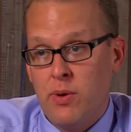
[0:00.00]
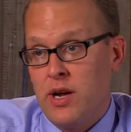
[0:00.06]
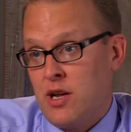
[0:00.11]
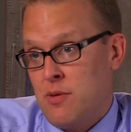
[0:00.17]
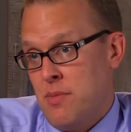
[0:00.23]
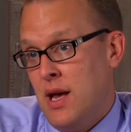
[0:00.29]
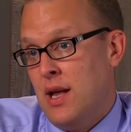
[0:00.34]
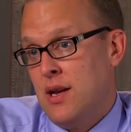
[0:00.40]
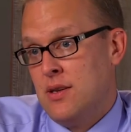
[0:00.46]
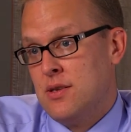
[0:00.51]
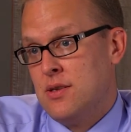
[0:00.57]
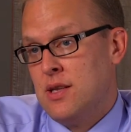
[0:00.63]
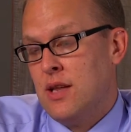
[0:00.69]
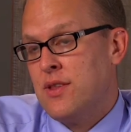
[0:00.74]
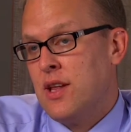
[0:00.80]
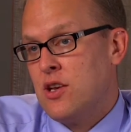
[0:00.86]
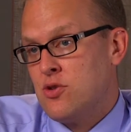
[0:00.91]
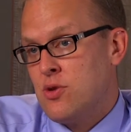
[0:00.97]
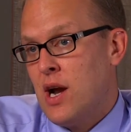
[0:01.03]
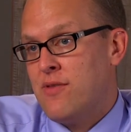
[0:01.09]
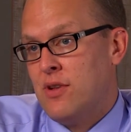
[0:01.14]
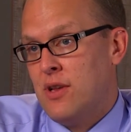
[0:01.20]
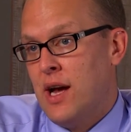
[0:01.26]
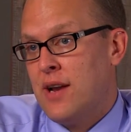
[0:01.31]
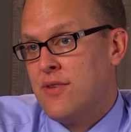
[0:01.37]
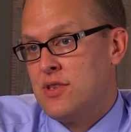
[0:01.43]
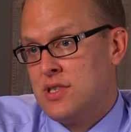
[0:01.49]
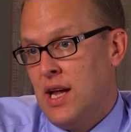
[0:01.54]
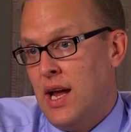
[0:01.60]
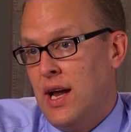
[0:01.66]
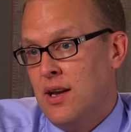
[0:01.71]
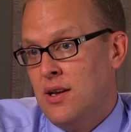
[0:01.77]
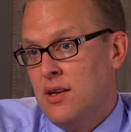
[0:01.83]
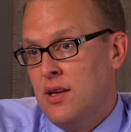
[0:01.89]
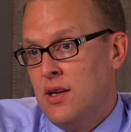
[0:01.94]
recommend that they travel out of
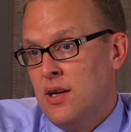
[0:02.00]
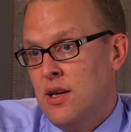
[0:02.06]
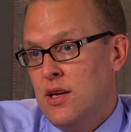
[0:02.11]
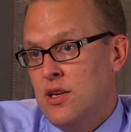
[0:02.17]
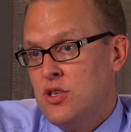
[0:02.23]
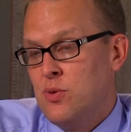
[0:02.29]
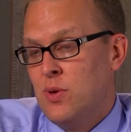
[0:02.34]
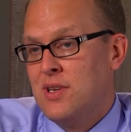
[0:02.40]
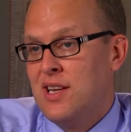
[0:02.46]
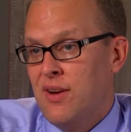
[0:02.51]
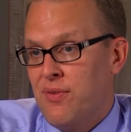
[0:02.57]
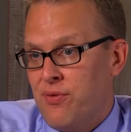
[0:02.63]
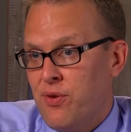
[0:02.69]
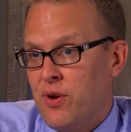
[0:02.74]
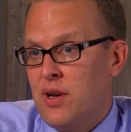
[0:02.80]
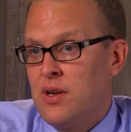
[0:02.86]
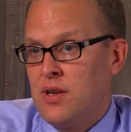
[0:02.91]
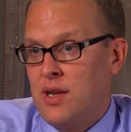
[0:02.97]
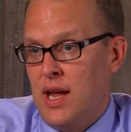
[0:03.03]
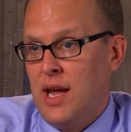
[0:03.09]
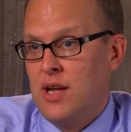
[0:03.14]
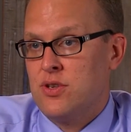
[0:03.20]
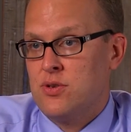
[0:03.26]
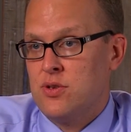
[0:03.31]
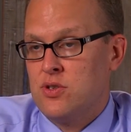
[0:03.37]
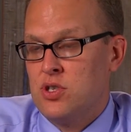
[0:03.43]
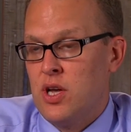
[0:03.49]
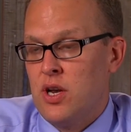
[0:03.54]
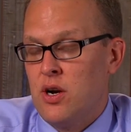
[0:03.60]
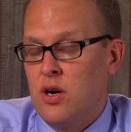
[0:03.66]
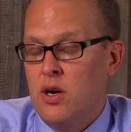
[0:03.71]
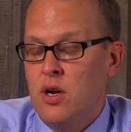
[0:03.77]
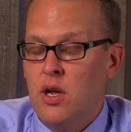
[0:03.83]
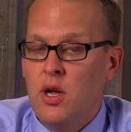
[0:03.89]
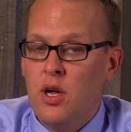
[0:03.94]
state to a different cancer
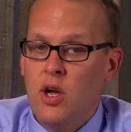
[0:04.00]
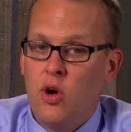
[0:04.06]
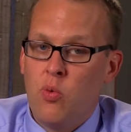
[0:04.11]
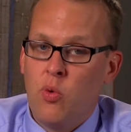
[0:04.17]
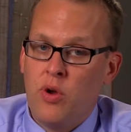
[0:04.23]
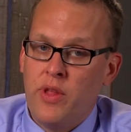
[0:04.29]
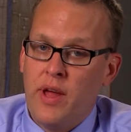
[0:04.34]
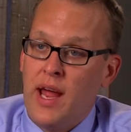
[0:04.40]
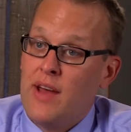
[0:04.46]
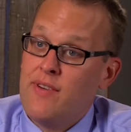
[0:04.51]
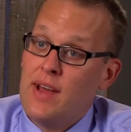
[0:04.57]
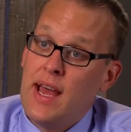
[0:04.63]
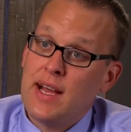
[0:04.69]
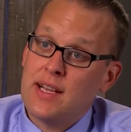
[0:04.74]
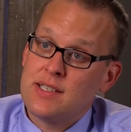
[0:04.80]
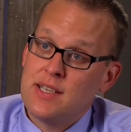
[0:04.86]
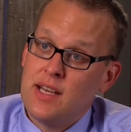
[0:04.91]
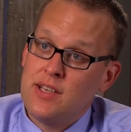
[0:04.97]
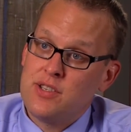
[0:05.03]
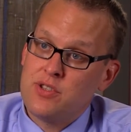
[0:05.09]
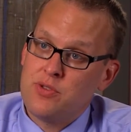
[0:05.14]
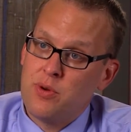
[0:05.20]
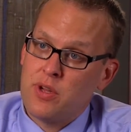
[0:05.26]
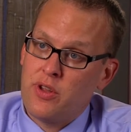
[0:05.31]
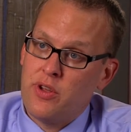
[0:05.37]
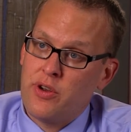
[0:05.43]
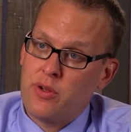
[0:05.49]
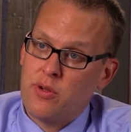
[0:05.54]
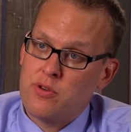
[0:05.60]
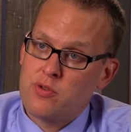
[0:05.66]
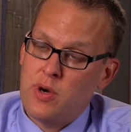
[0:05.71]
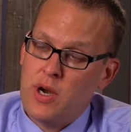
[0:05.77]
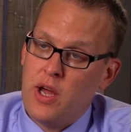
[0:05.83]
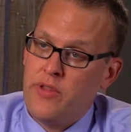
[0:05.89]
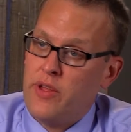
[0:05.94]
center where they have access to a clinical
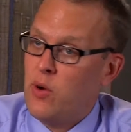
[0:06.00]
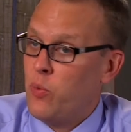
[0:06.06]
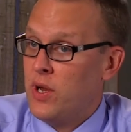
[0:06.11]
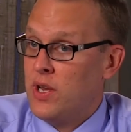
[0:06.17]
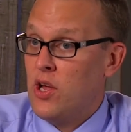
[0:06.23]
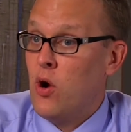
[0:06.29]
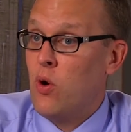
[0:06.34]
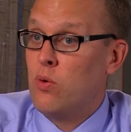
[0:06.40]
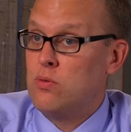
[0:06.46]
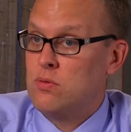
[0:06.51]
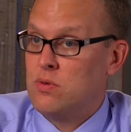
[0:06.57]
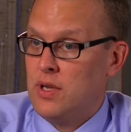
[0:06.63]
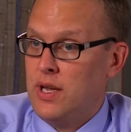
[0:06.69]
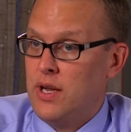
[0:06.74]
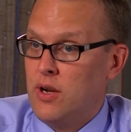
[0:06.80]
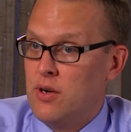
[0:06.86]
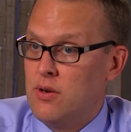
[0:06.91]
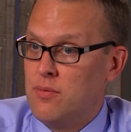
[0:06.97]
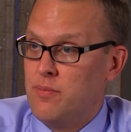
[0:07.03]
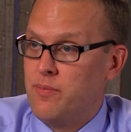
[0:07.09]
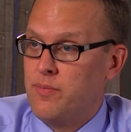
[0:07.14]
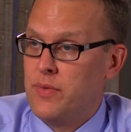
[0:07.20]
trial that we don't here.